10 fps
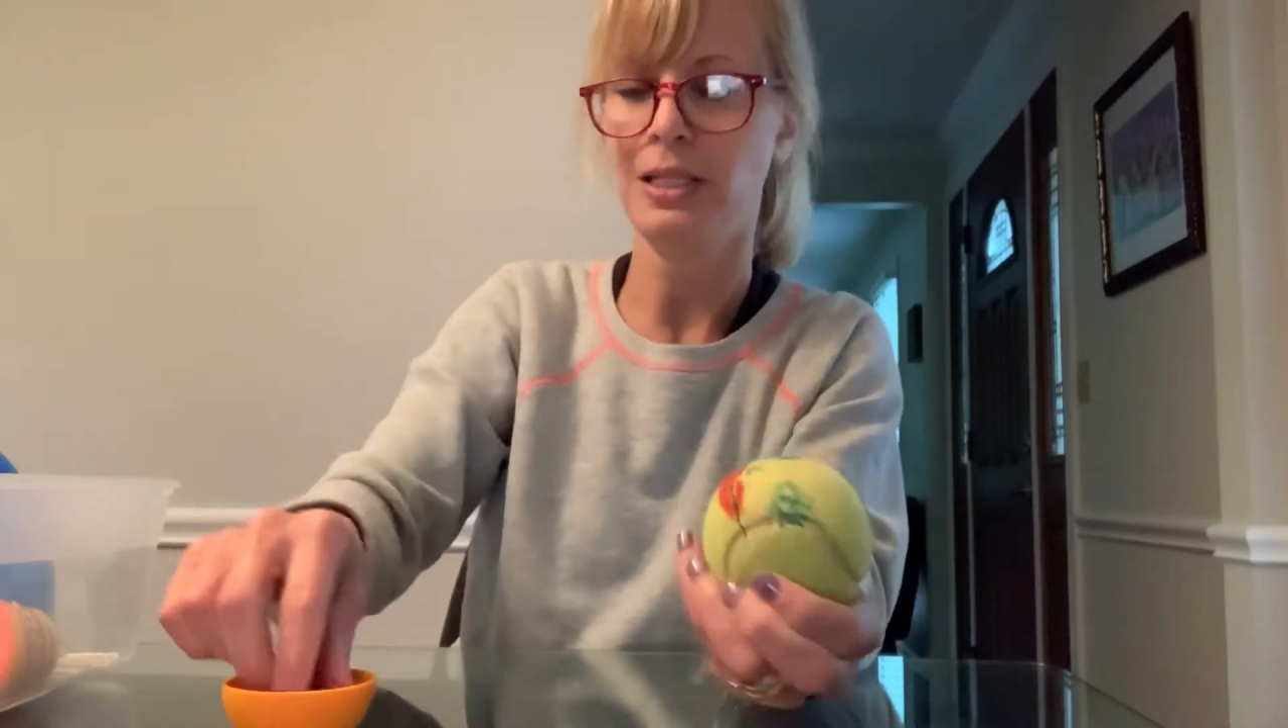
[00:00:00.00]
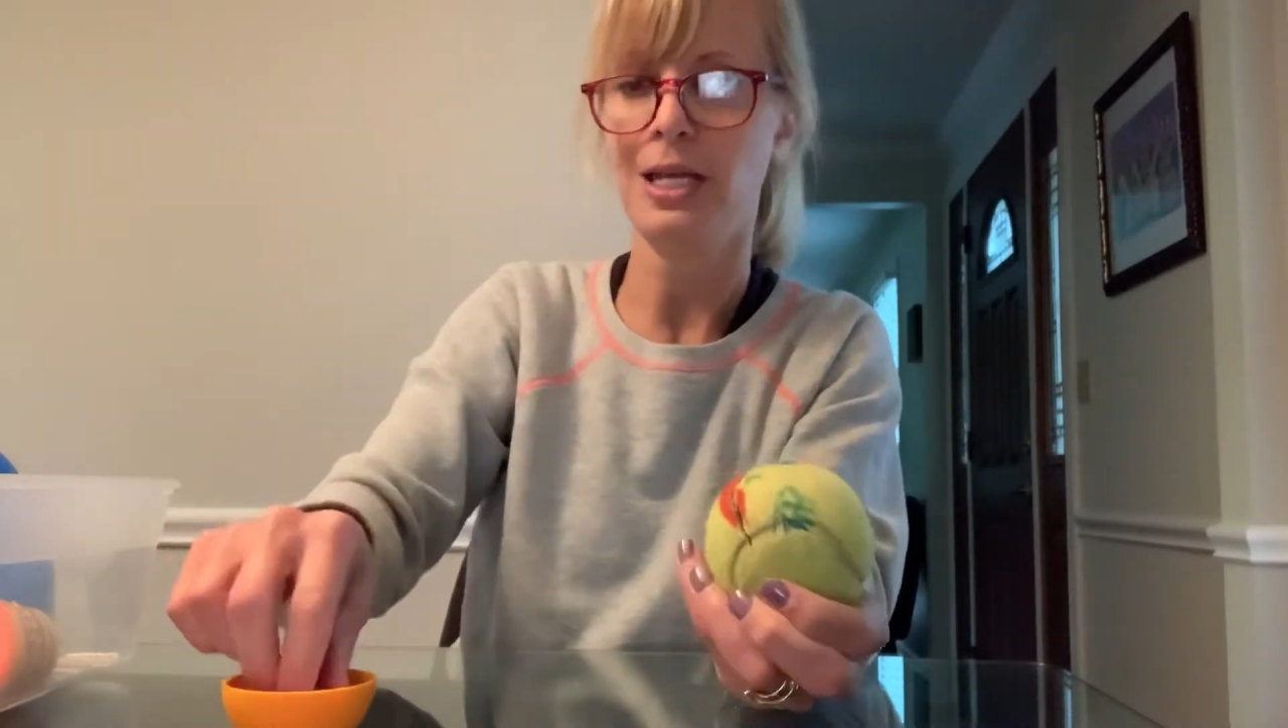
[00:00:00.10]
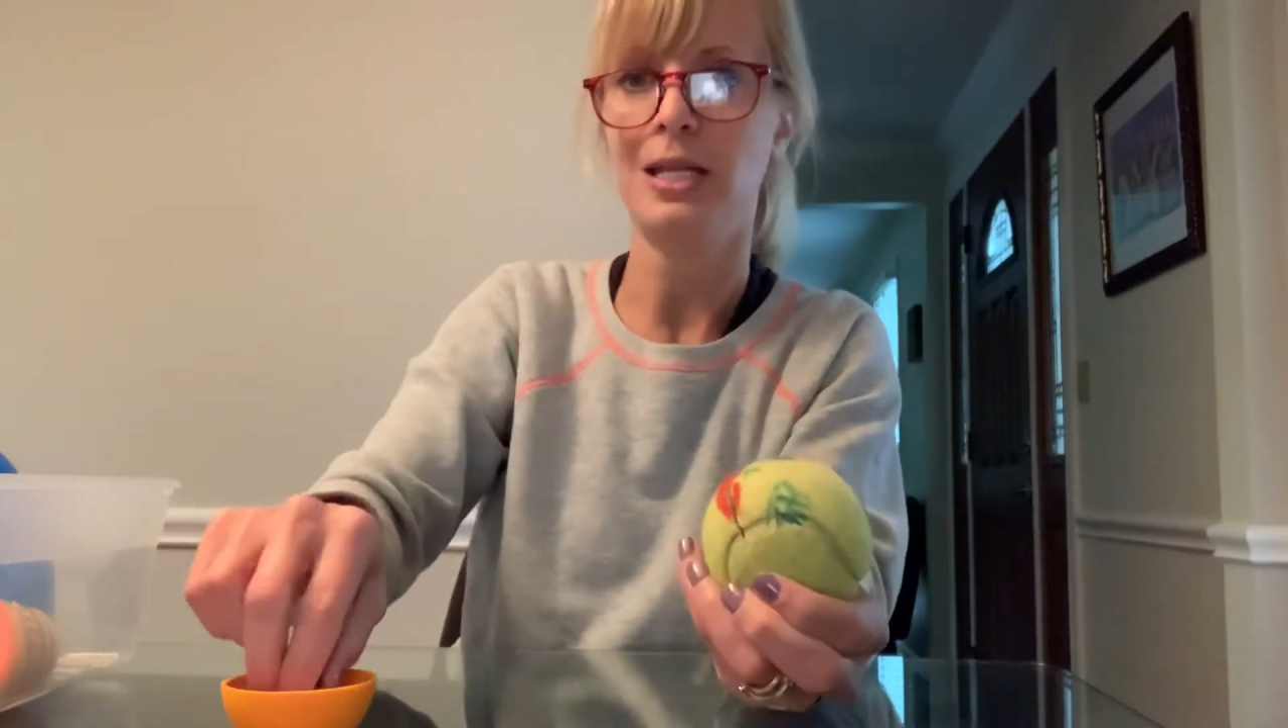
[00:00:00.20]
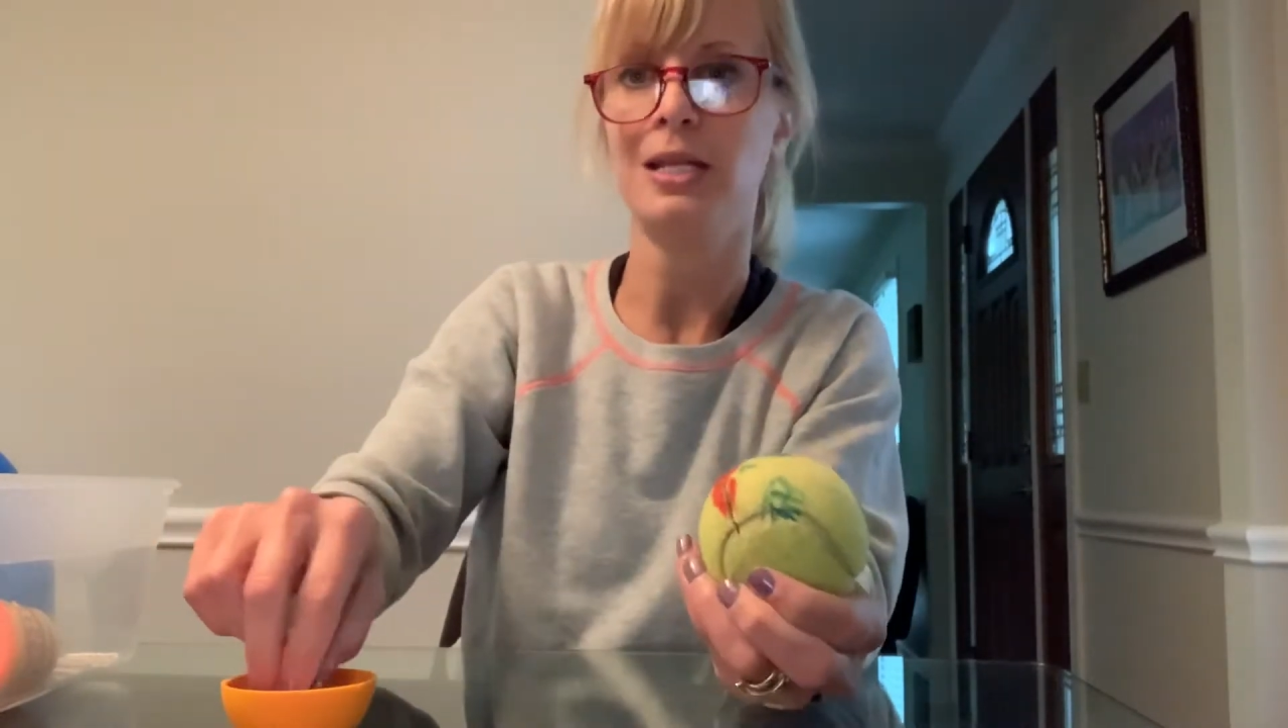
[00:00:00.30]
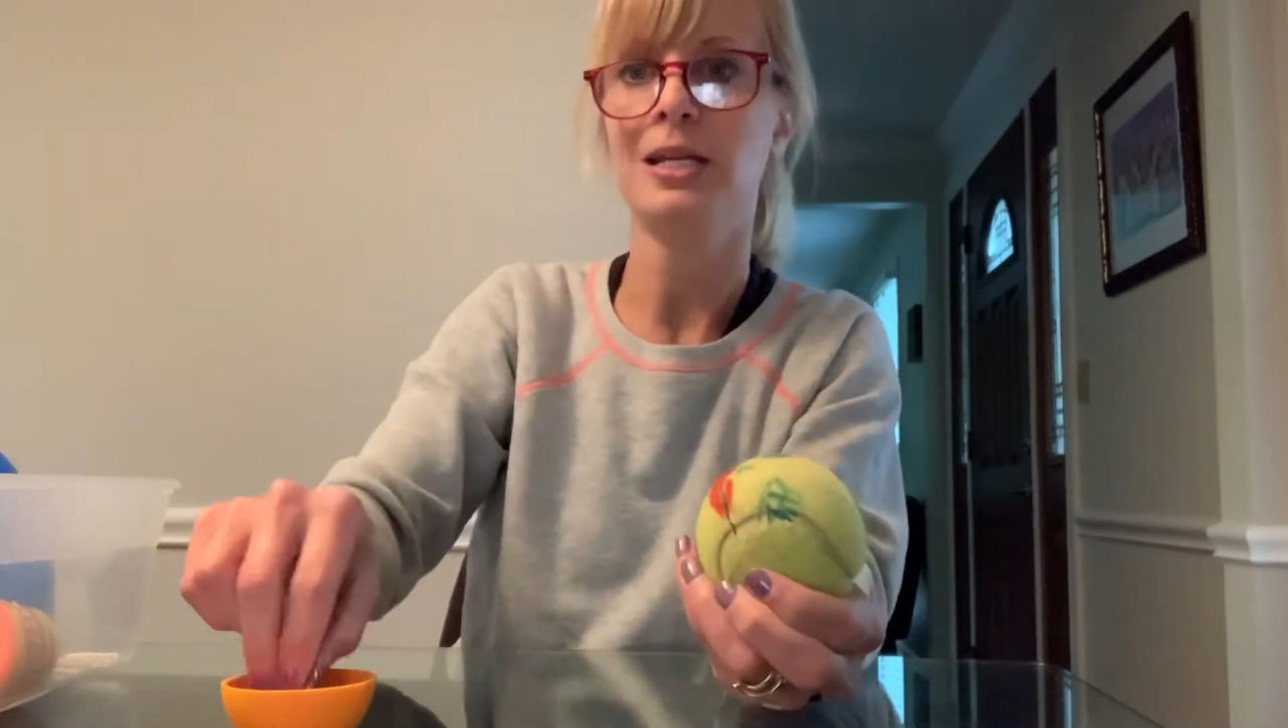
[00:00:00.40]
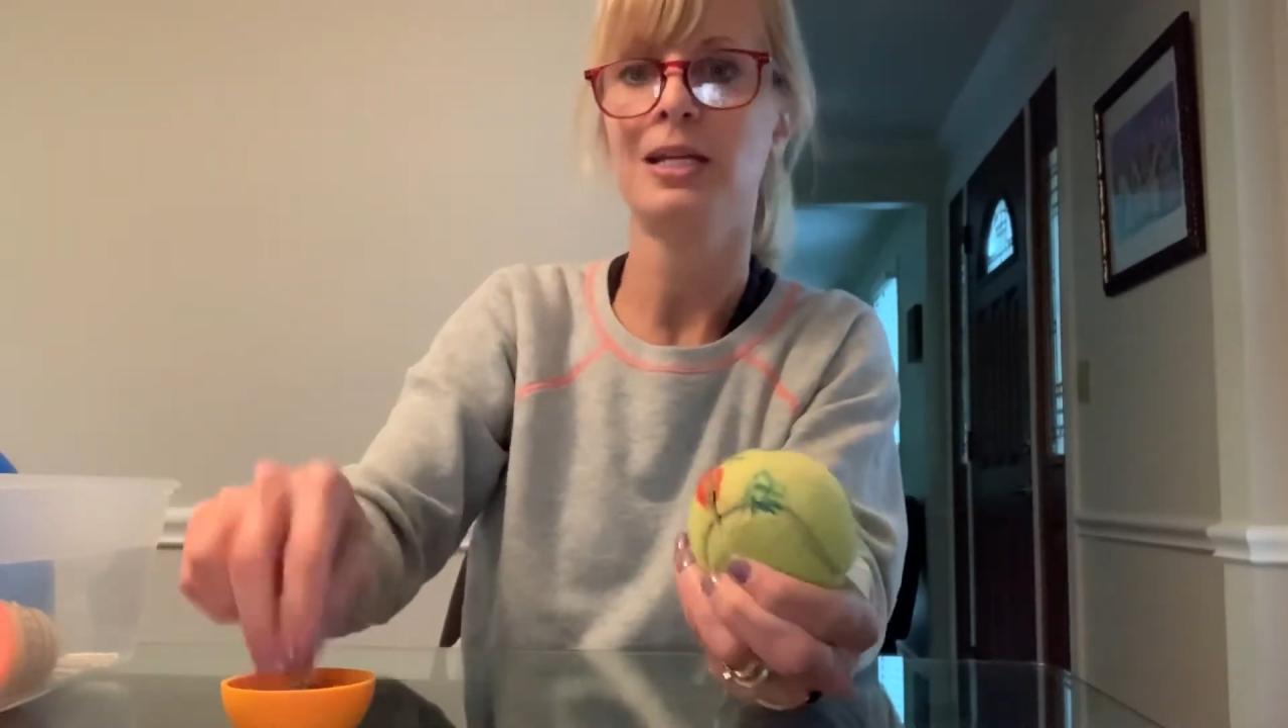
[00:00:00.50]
in.